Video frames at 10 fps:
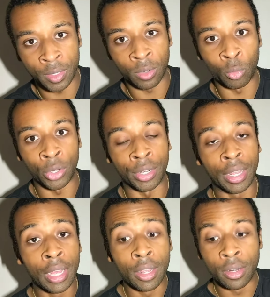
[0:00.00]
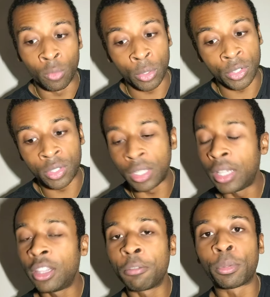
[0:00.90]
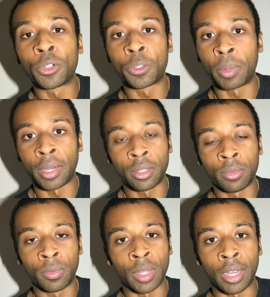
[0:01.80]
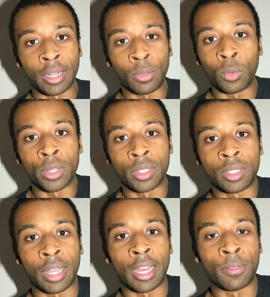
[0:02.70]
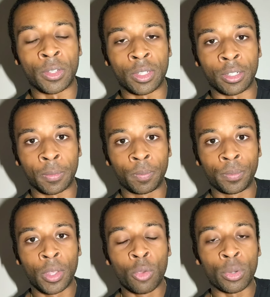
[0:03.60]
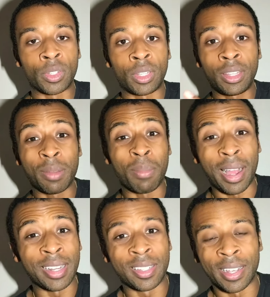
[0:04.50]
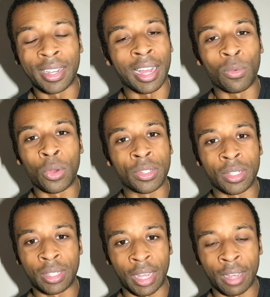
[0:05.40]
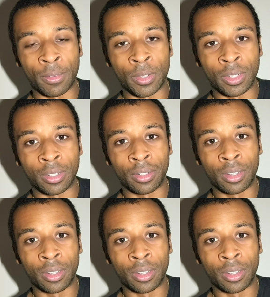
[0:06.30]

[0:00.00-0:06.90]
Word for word: someone. We're seeing the perspective of God He wants us to have us in. We're seeing the mindset God wants us to have us